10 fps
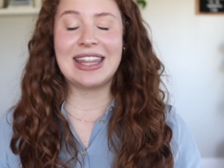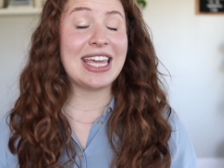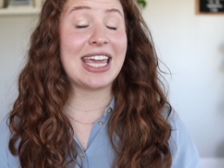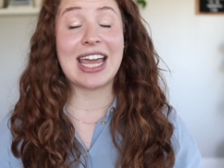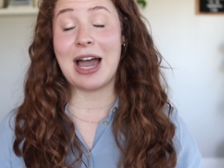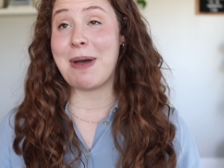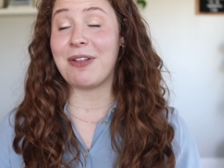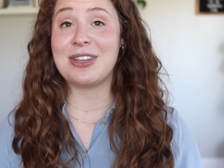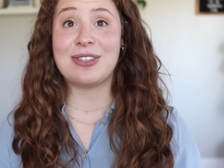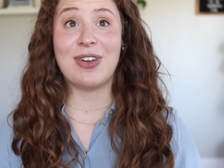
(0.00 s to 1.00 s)
thinking
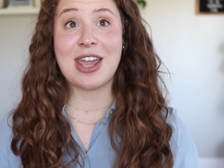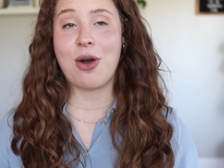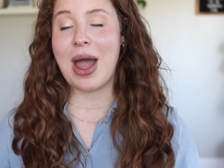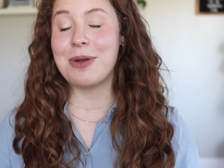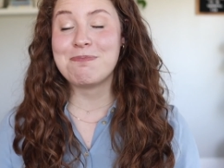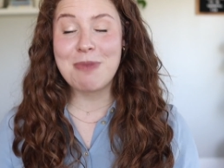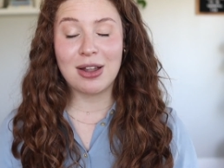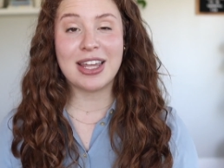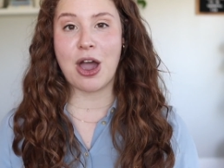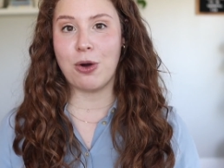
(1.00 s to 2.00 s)
about this video and
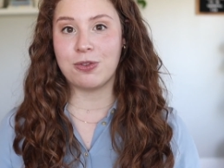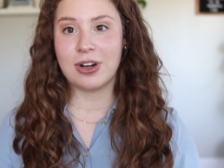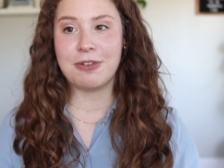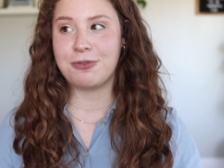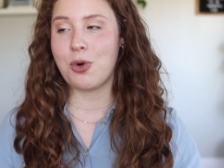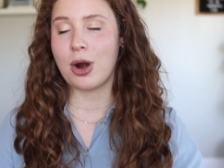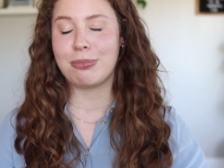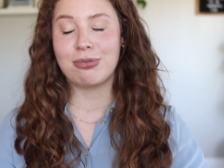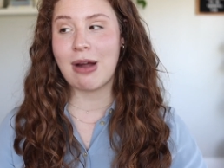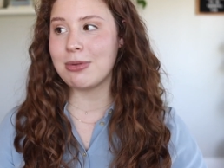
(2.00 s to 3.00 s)
mulling over it for
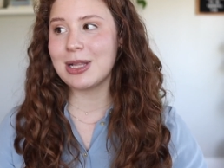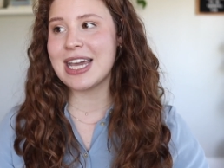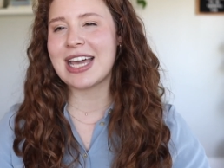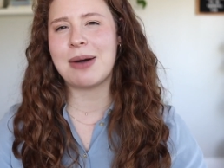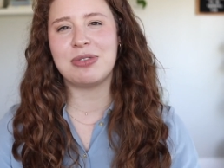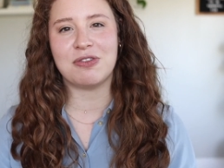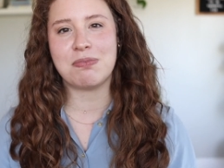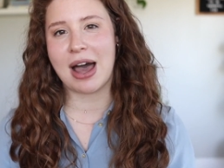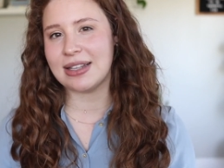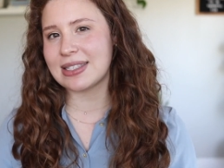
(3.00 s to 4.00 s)
probably a couple of
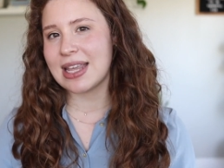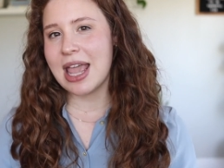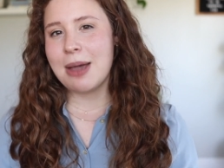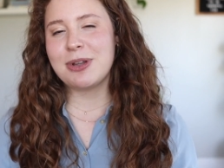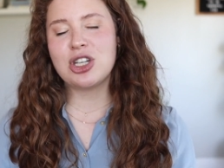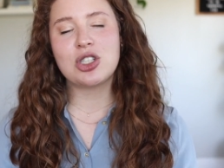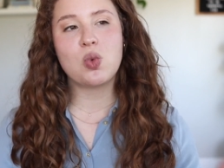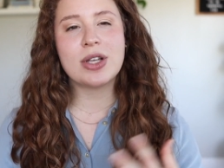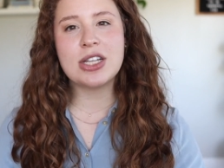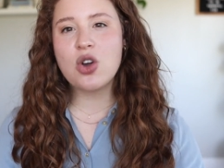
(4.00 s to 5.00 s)
months, but just
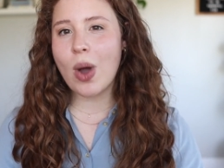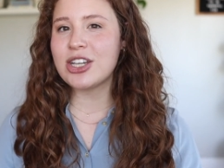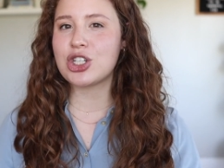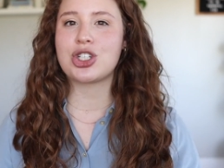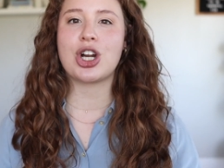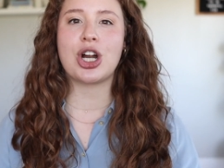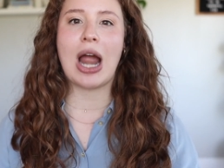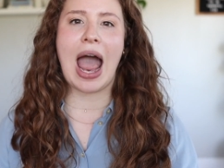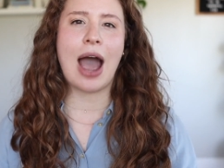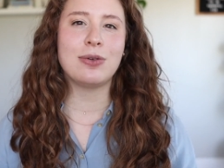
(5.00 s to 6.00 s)
wasn't quite sure
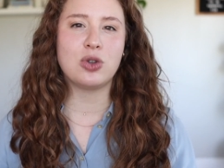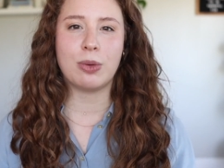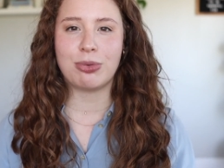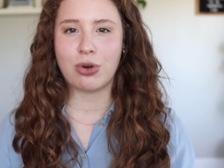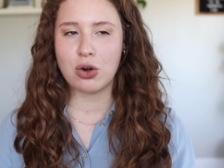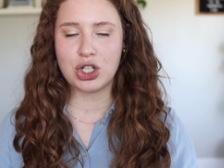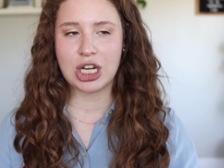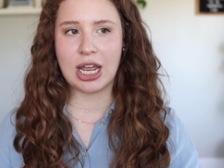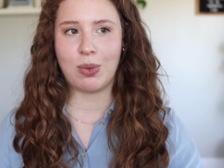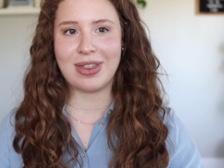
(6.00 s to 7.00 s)
how to approach
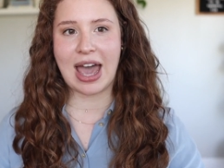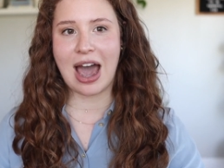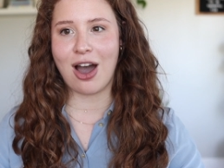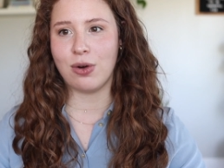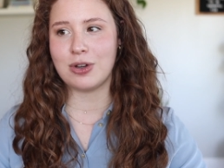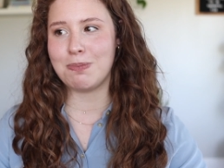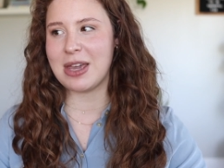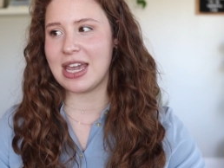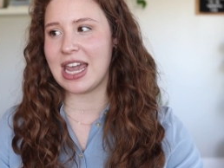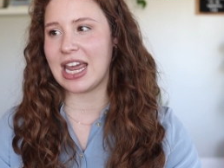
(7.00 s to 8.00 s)
it without
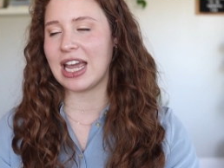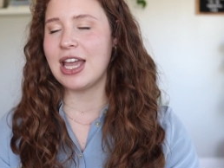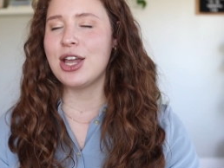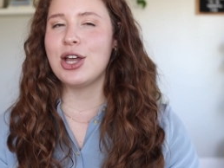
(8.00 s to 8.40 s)
being